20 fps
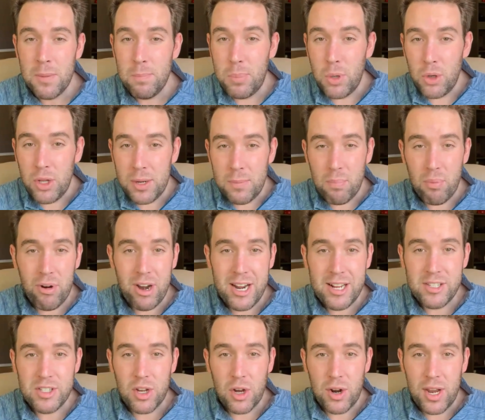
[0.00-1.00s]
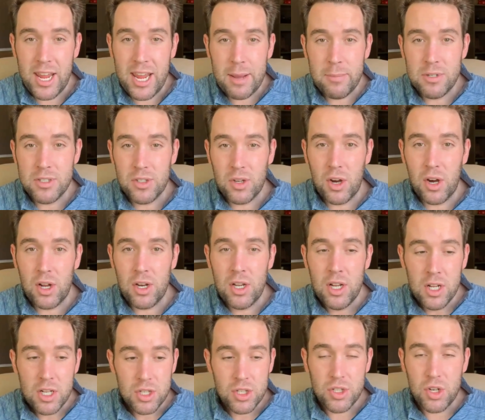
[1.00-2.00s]
building brands on Amazon,
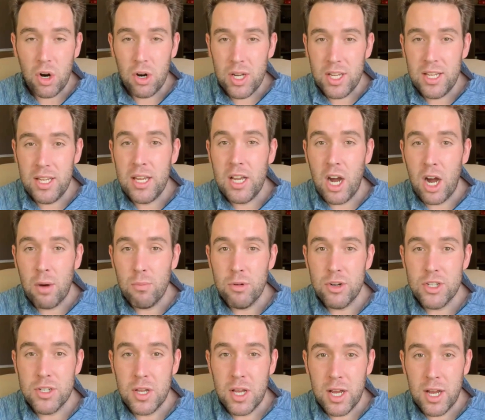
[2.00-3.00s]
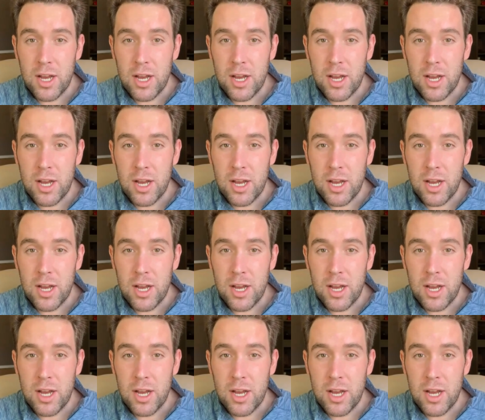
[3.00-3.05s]
starting e-commerce